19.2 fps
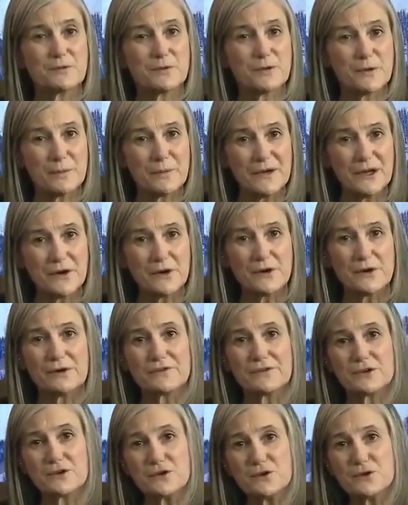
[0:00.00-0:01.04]
premiere
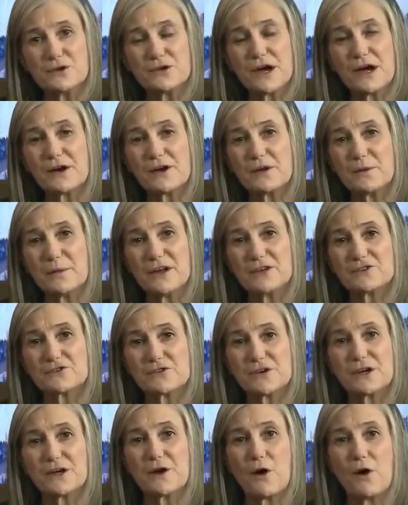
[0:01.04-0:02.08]
of the new
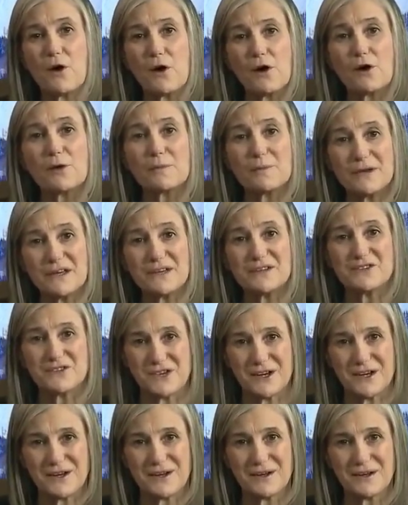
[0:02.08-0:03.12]
documentary
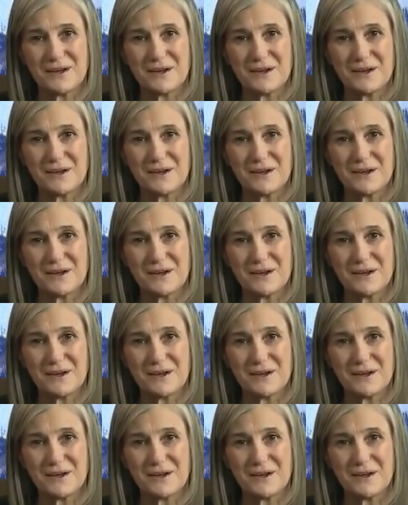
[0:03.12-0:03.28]
RBG.